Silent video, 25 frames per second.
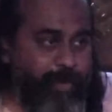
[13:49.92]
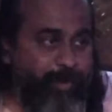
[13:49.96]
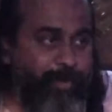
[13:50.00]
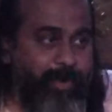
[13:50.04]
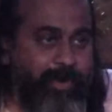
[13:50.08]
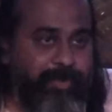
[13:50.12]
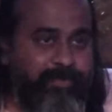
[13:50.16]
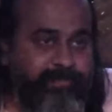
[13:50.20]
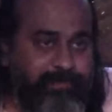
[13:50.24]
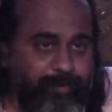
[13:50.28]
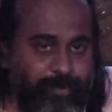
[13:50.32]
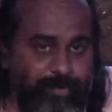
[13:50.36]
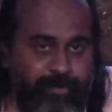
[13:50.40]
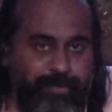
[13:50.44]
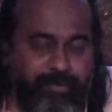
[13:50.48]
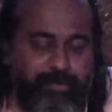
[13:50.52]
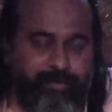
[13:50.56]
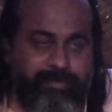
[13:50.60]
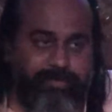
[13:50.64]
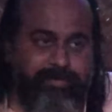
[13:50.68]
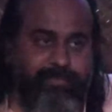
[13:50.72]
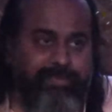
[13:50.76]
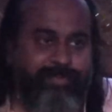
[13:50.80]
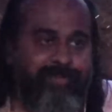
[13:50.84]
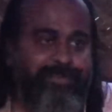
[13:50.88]
do you love
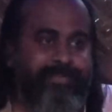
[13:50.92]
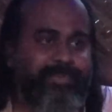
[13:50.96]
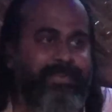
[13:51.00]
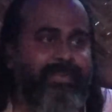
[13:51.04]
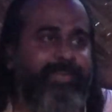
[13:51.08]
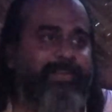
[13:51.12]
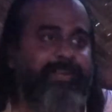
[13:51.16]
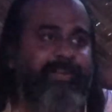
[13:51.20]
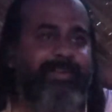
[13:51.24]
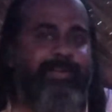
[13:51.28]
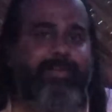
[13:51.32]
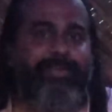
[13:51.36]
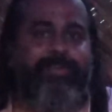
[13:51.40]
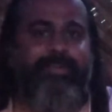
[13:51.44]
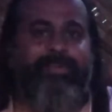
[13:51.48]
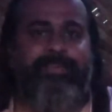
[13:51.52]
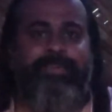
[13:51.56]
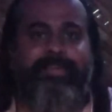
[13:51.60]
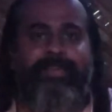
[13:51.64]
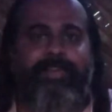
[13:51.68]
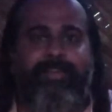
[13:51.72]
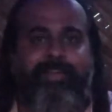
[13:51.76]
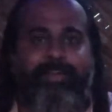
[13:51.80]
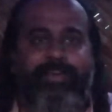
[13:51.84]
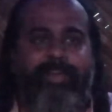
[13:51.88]
more,
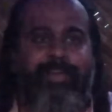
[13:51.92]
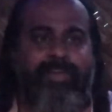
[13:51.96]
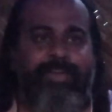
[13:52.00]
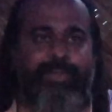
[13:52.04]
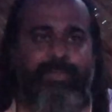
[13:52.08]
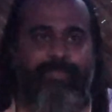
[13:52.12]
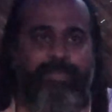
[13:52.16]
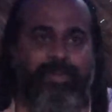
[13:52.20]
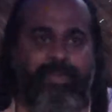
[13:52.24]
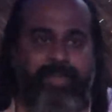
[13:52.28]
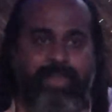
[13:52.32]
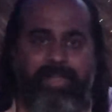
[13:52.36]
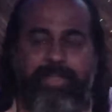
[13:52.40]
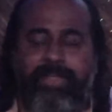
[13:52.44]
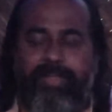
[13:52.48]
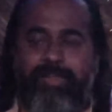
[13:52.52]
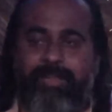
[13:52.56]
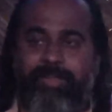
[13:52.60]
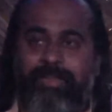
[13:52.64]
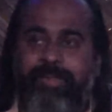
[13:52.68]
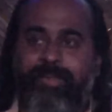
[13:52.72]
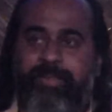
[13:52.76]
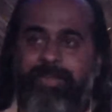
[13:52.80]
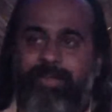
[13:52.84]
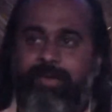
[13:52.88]
creativity
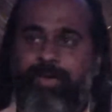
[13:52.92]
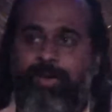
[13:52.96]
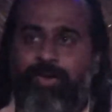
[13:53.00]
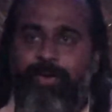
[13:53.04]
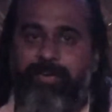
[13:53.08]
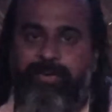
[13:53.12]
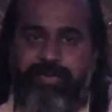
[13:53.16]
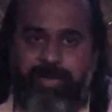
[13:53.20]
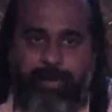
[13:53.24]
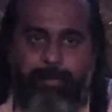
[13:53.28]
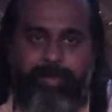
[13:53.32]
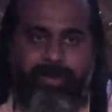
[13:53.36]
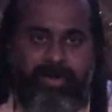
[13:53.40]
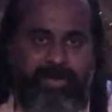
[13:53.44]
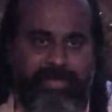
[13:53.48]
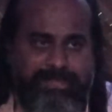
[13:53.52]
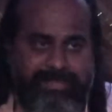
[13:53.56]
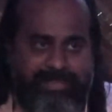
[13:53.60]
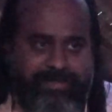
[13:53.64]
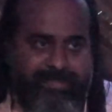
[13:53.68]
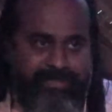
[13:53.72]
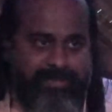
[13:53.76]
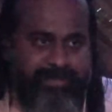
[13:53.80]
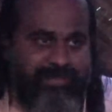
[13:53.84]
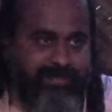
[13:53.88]
or
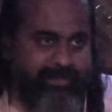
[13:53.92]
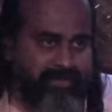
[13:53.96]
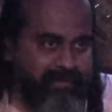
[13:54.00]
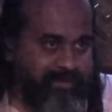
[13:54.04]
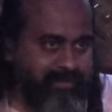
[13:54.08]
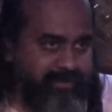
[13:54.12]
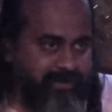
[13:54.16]
troublelessness.